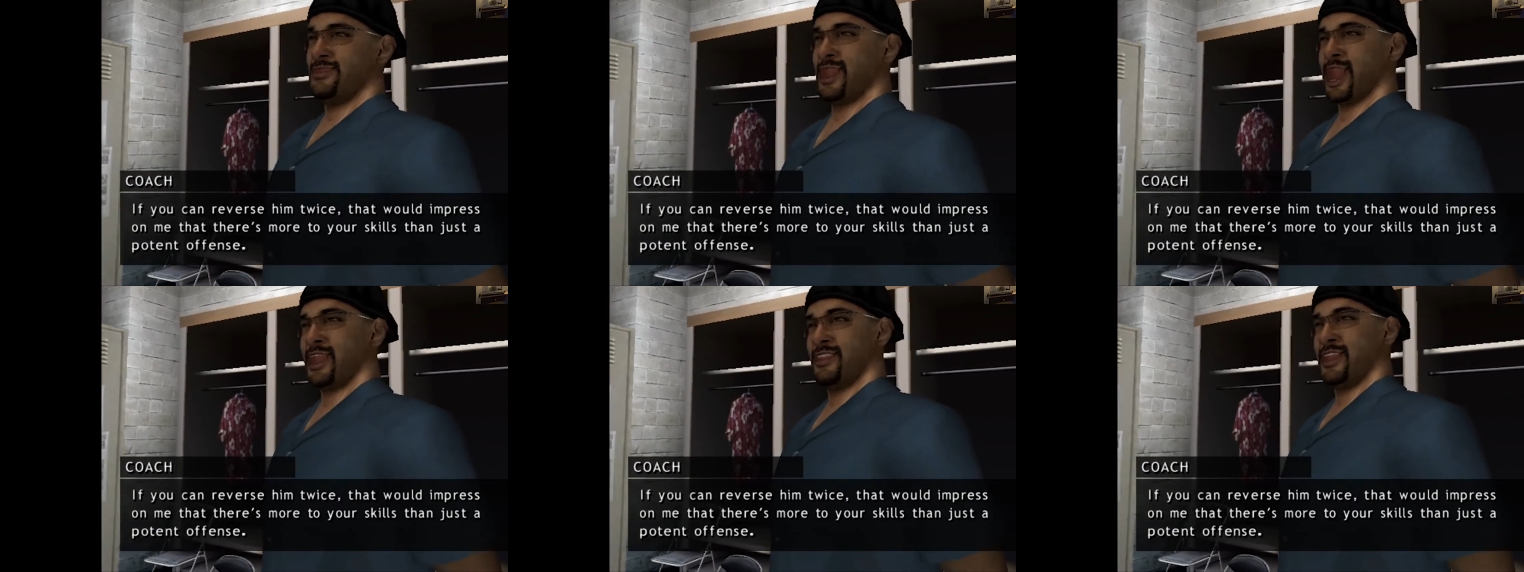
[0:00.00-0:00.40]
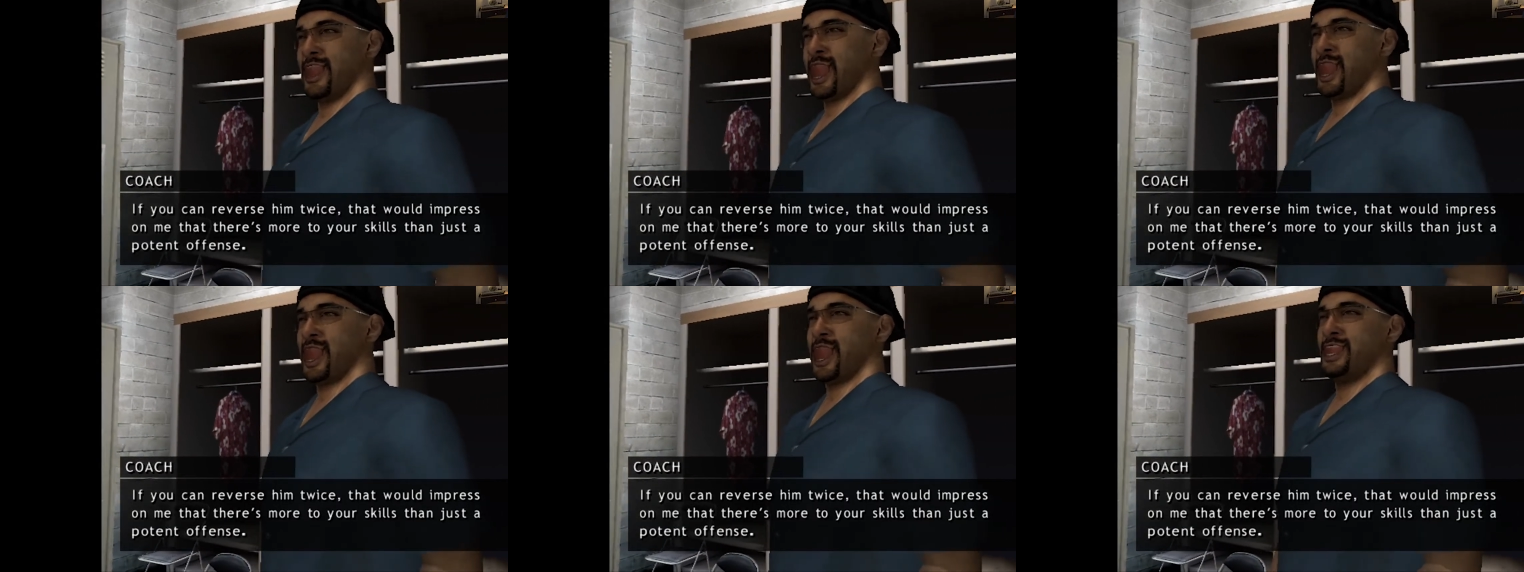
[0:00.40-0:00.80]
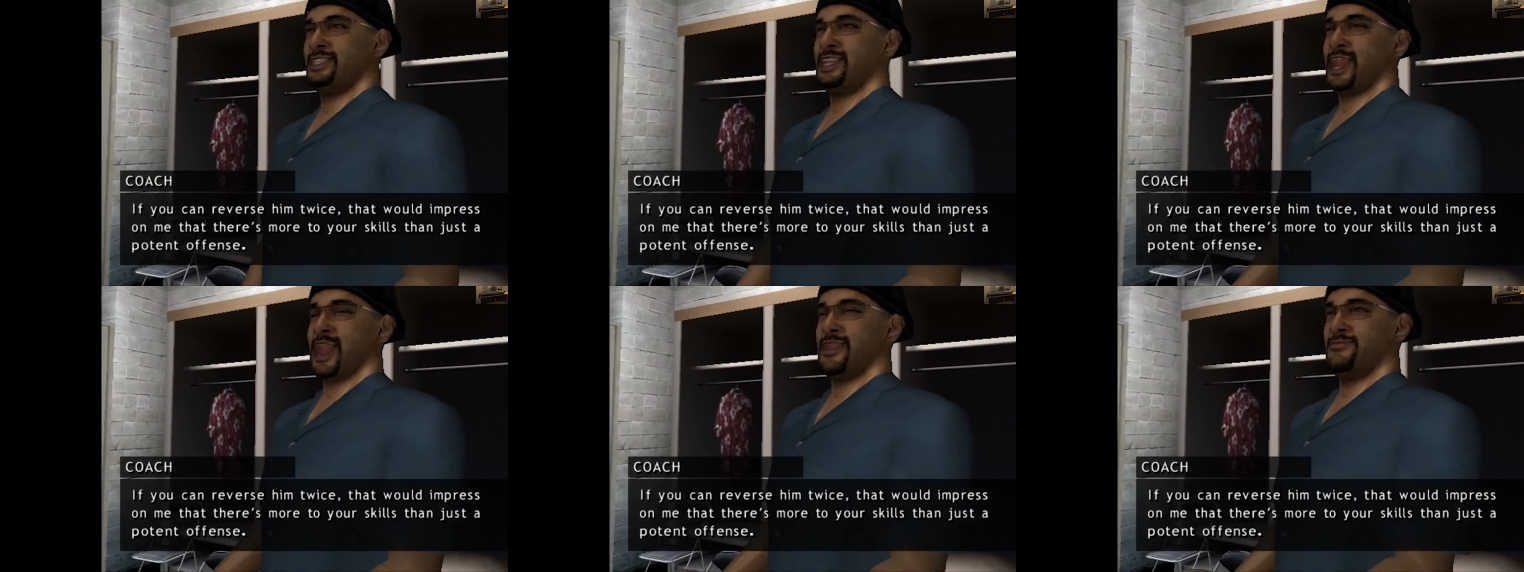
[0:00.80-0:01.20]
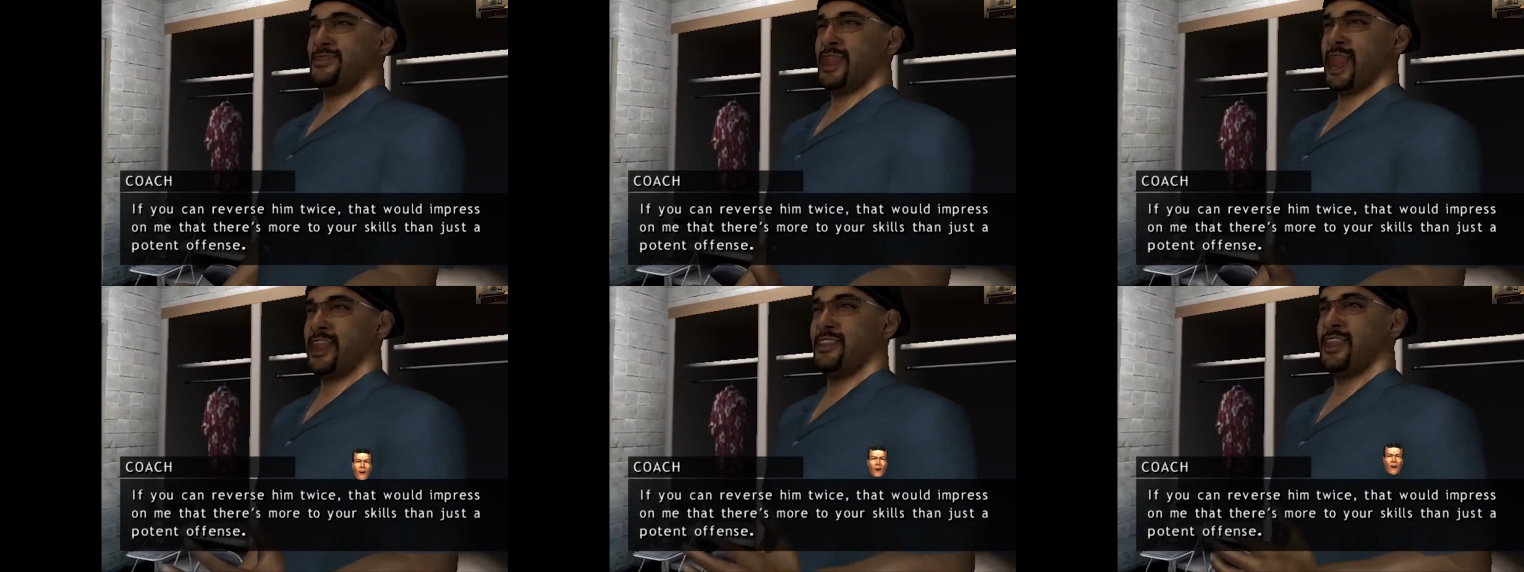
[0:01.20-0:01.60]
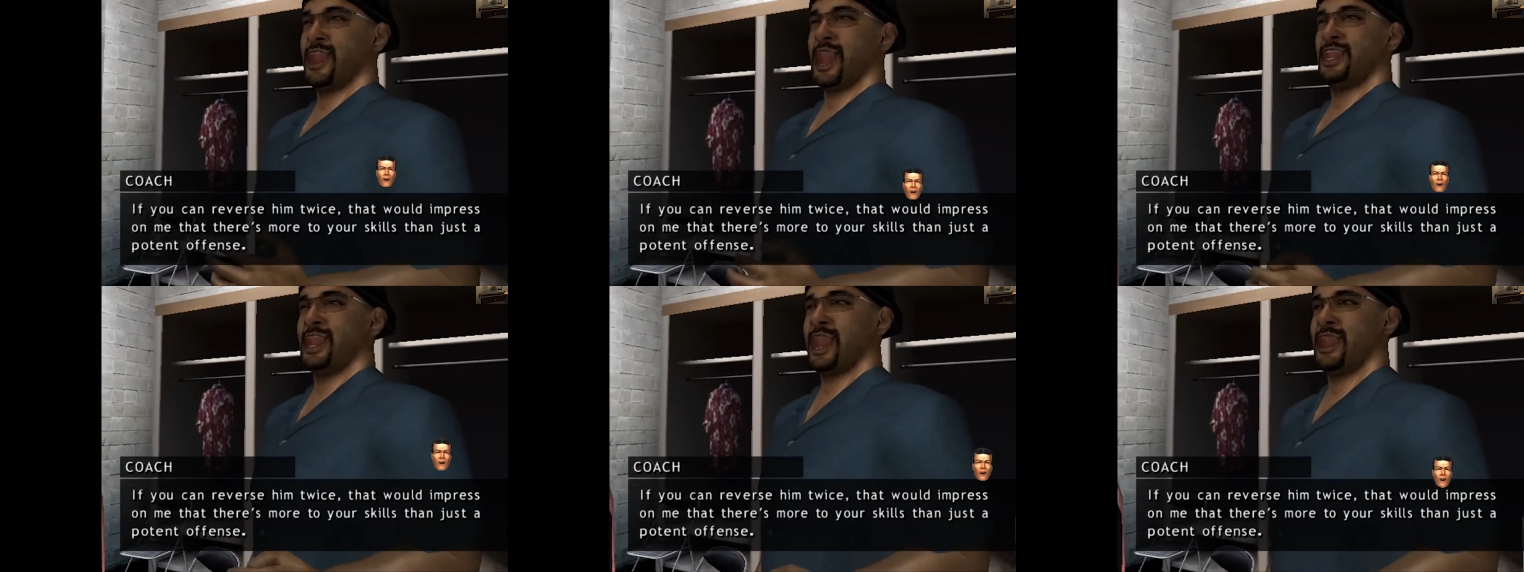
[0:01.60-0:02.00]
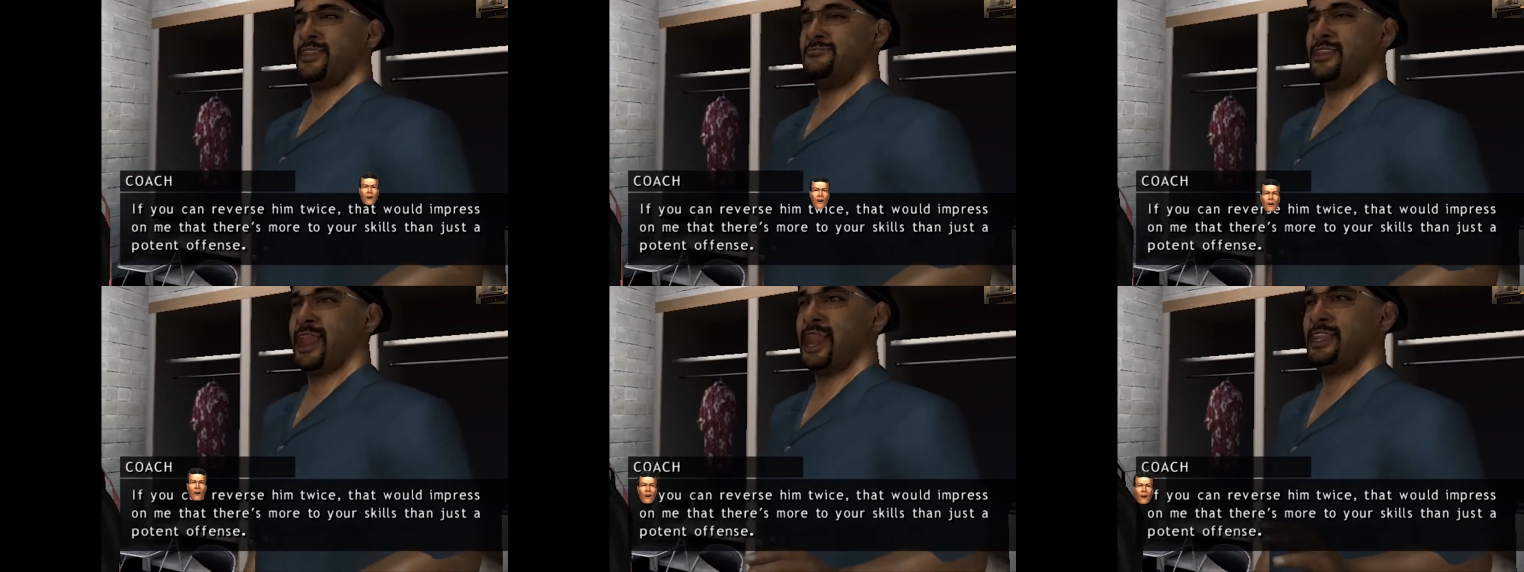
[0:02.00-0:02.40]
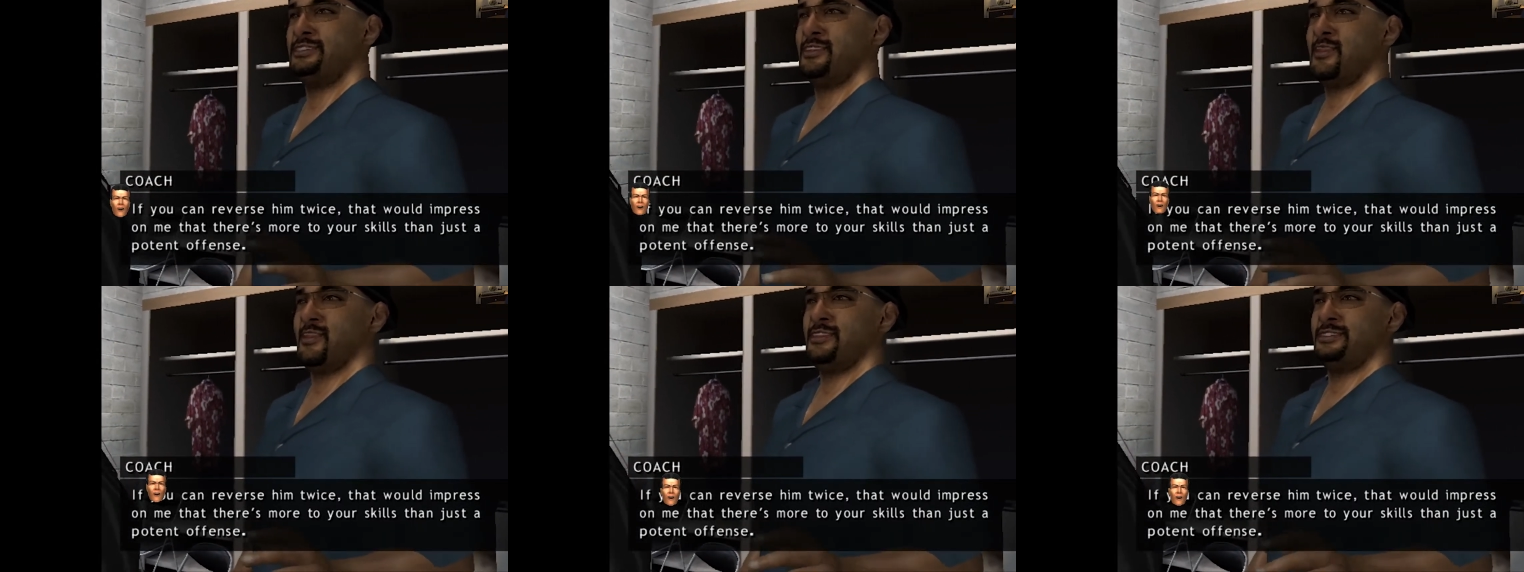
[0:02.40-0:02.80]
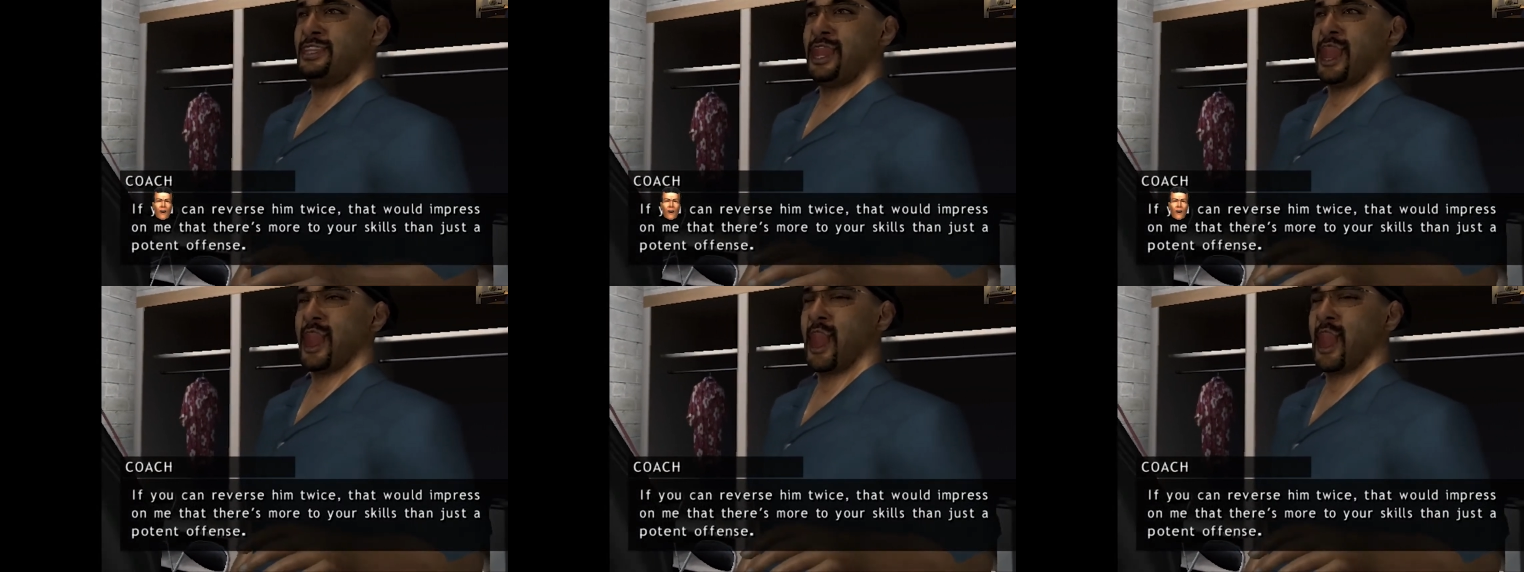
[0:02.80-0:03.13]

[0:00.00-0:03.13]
on me. That would impress on me.